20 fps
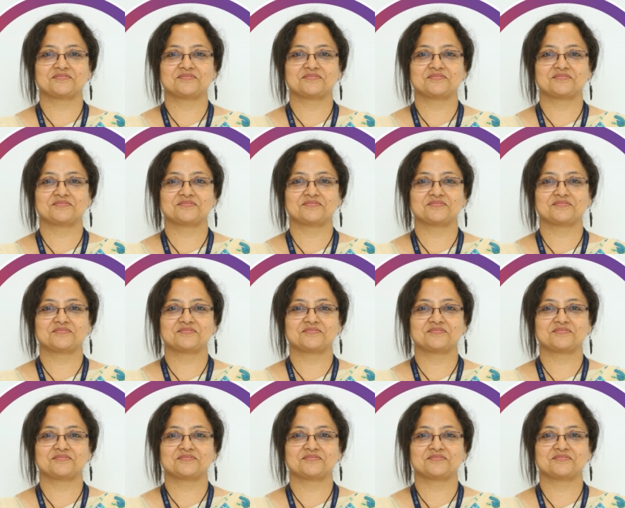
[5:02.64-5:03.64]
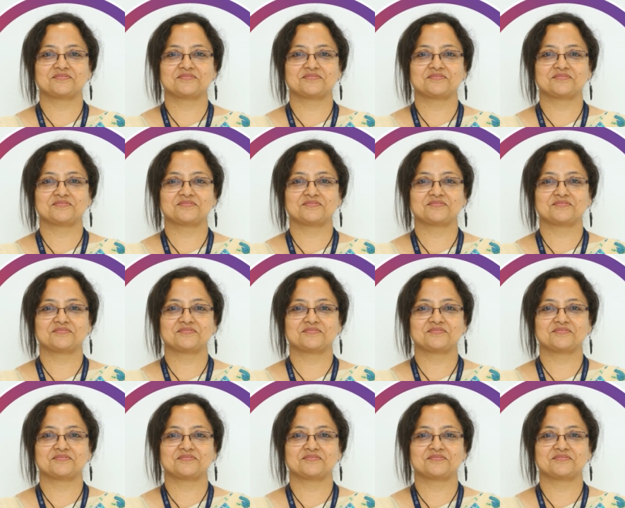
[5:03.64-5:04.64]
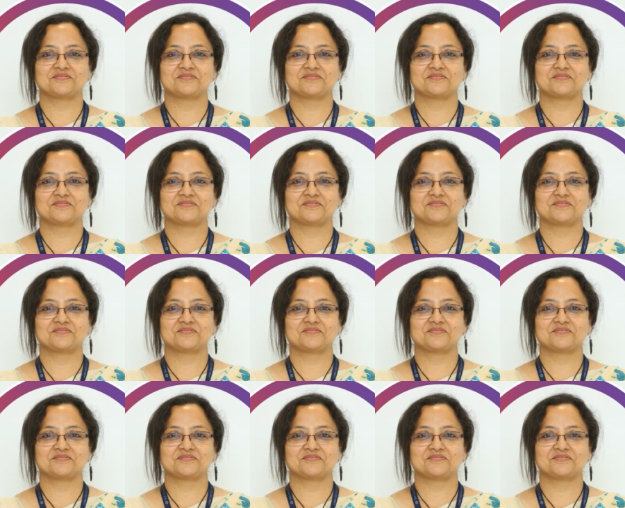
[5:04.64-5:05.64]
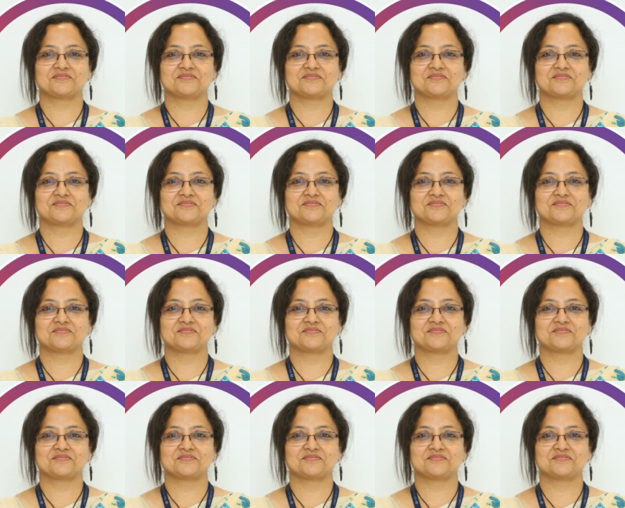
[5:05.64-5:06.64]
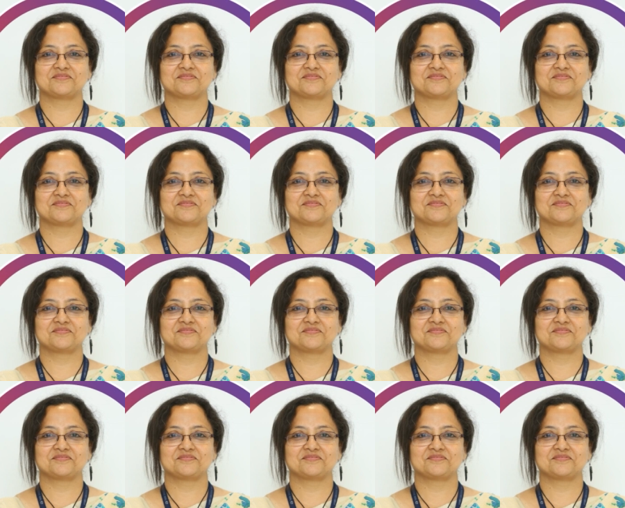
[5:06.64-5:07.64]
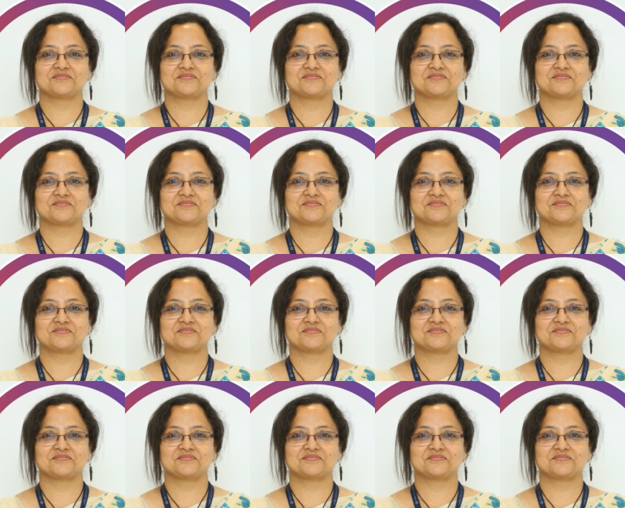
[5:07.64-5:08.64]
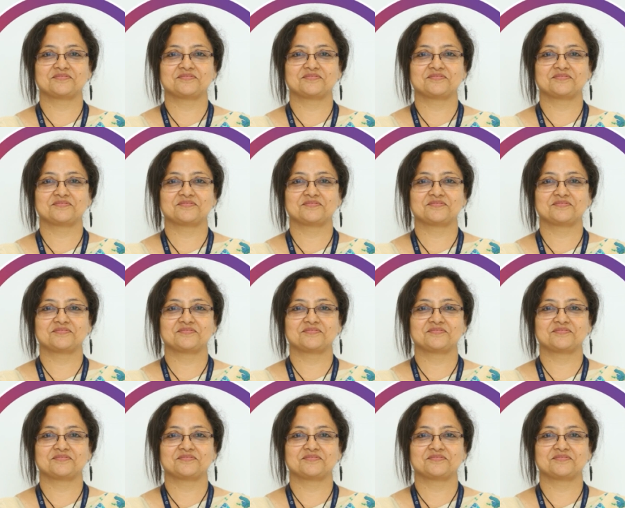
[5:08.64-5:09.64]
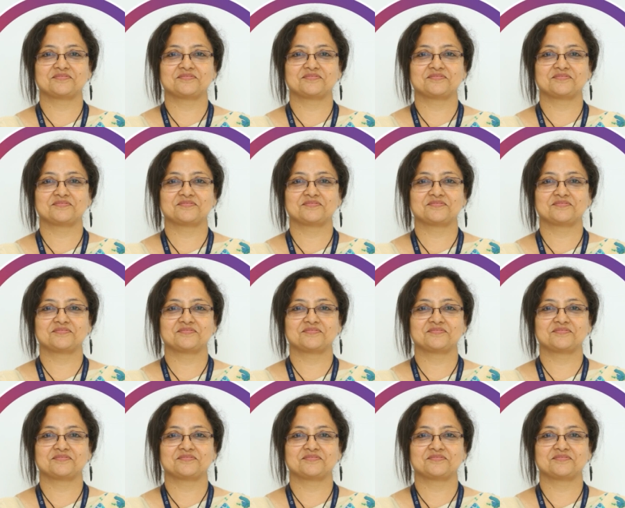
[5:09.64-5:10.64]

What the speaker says: [no speech]